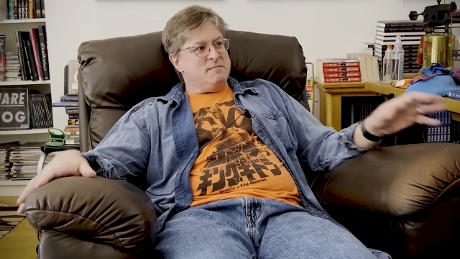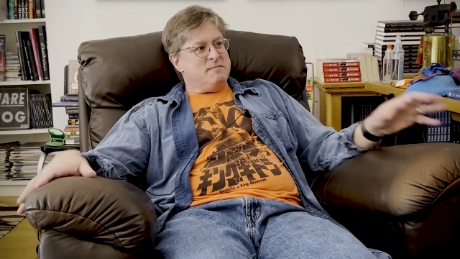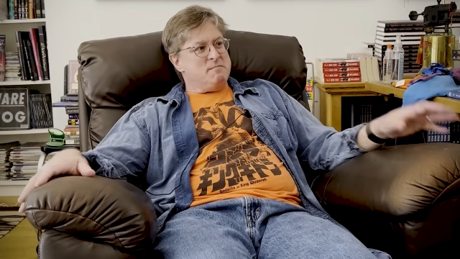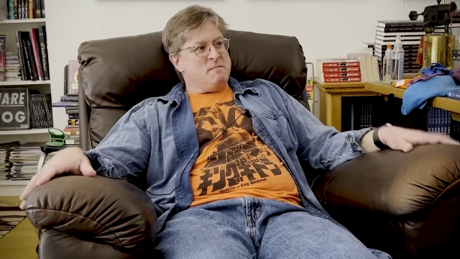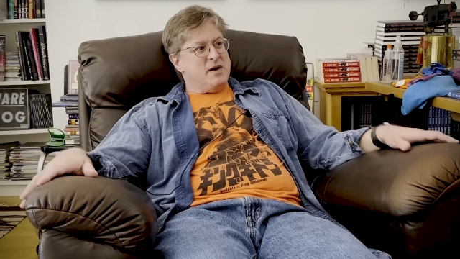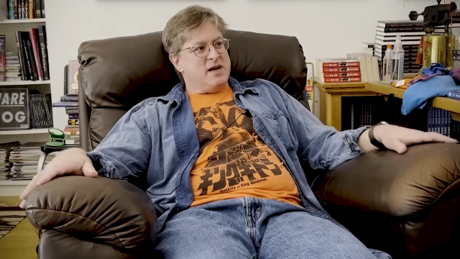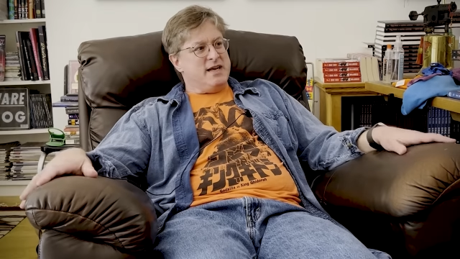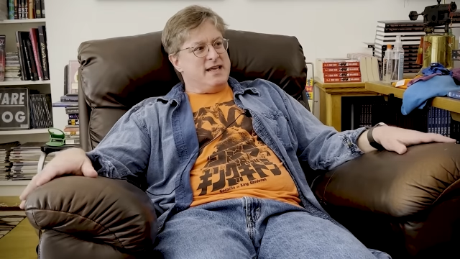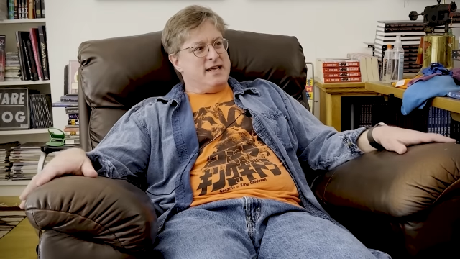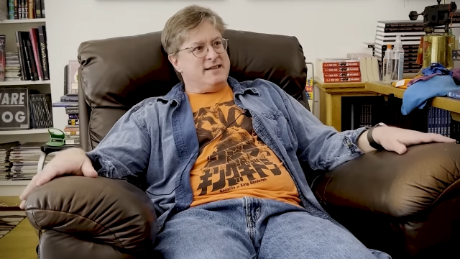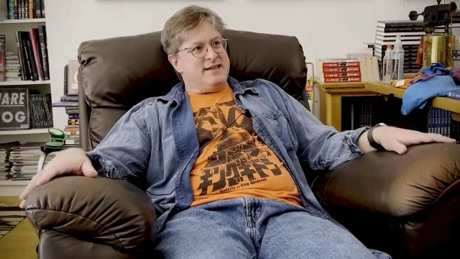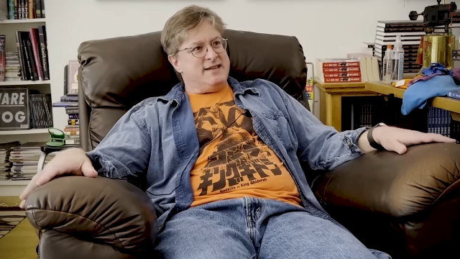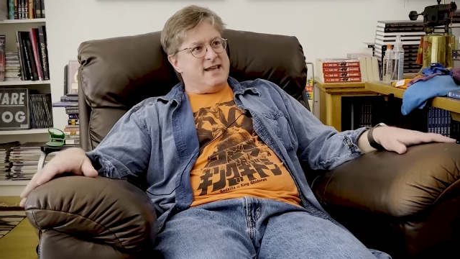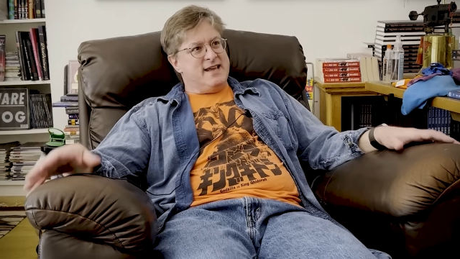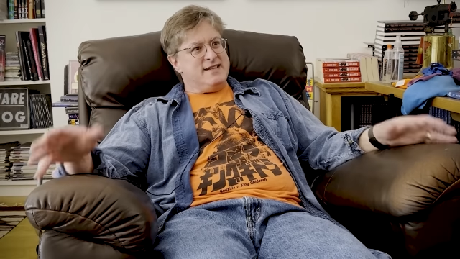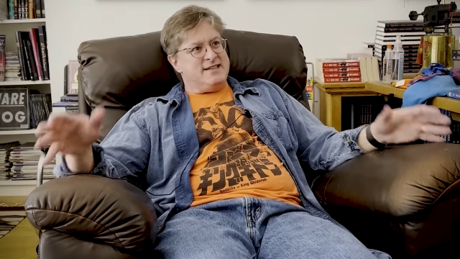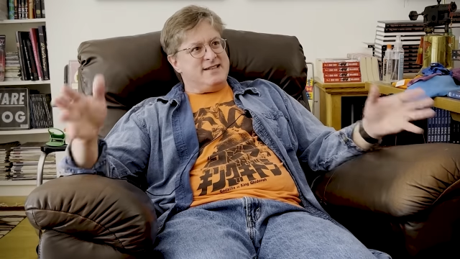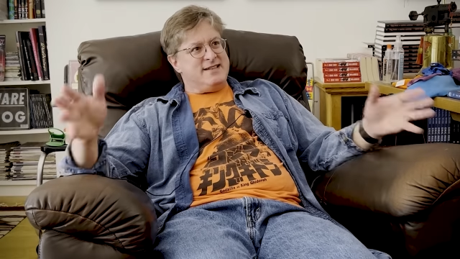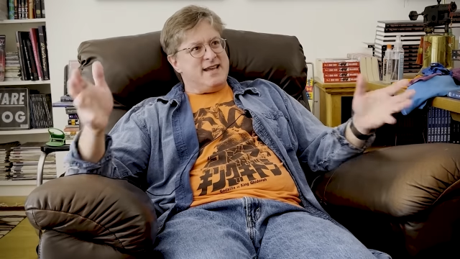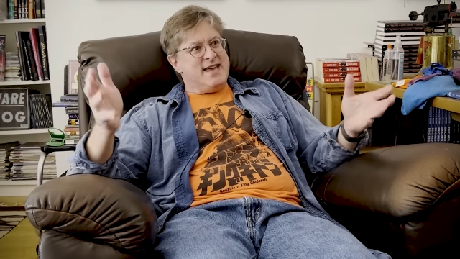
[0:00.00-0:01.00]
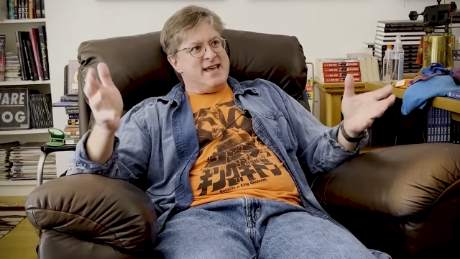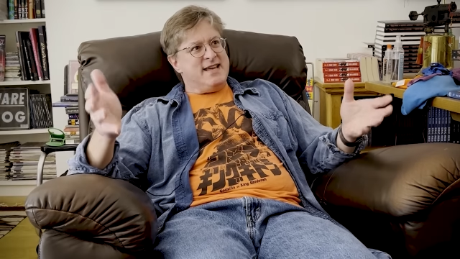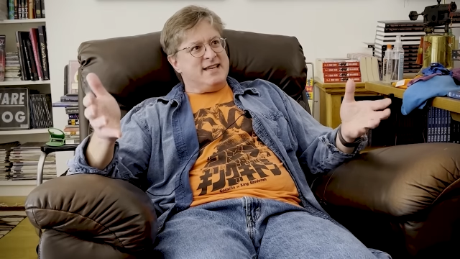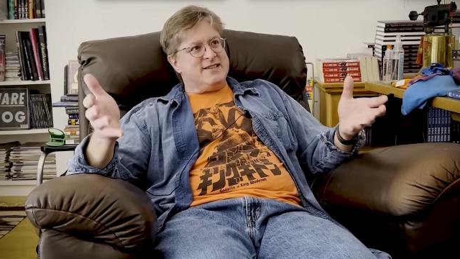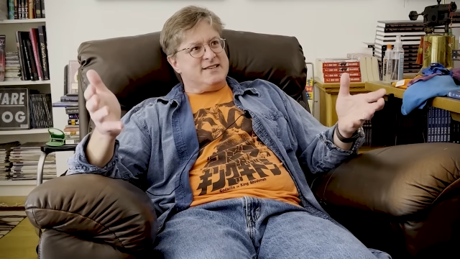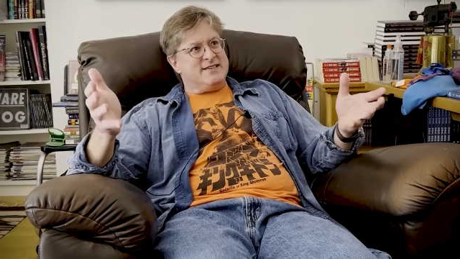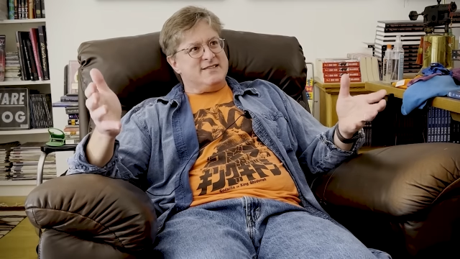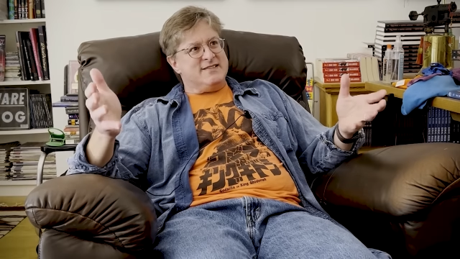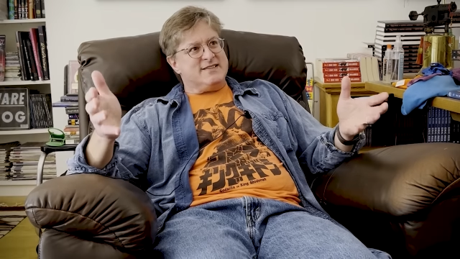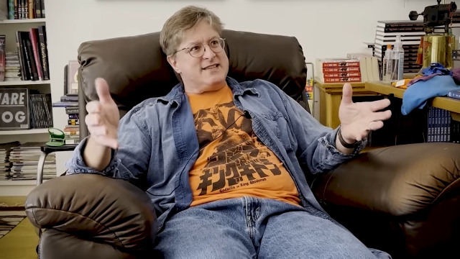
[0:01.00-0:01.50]
But it, it
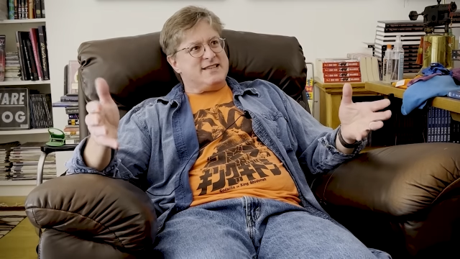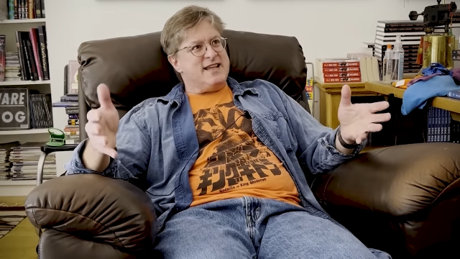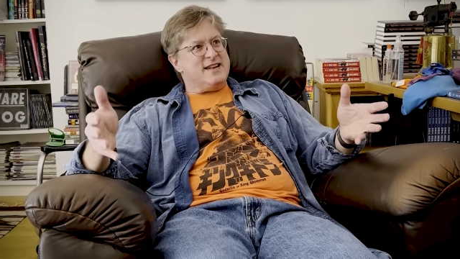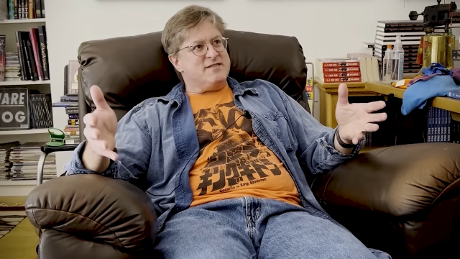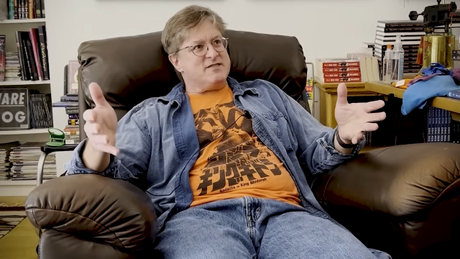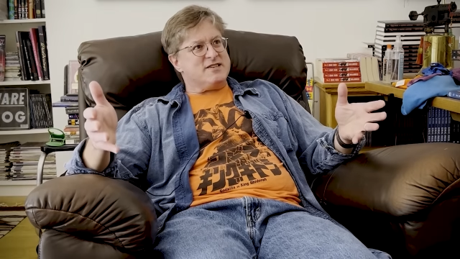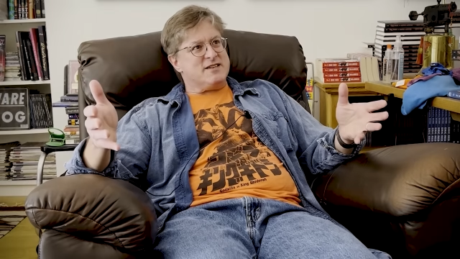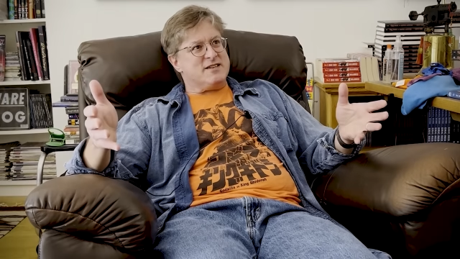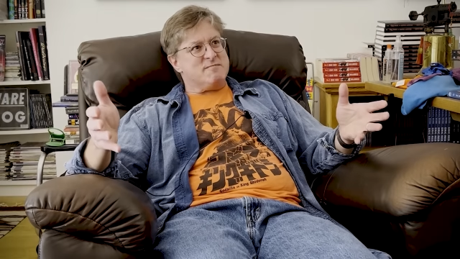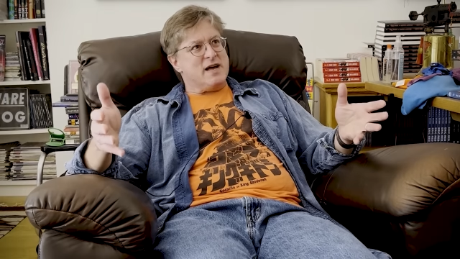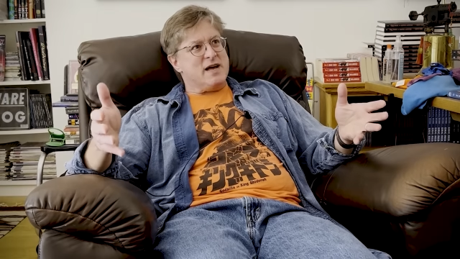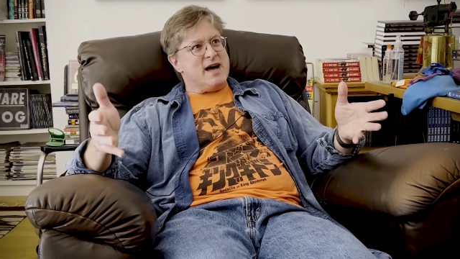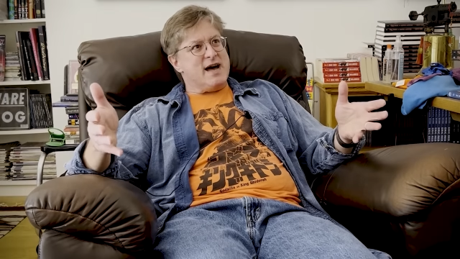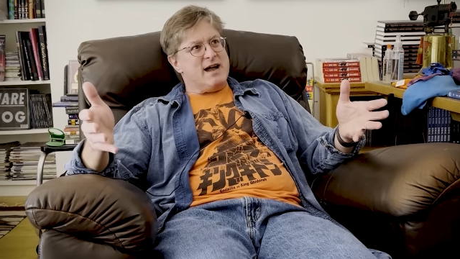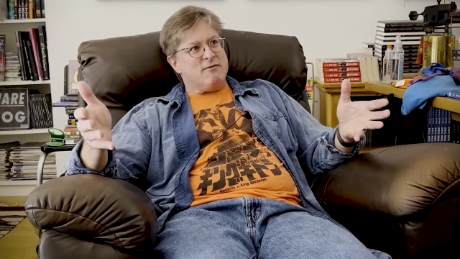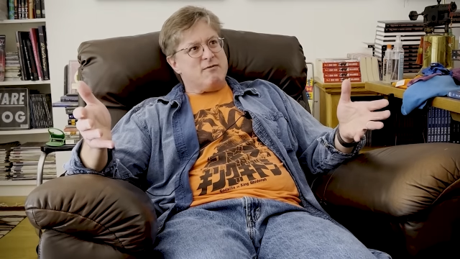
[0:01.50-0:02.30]
takes instead of some guy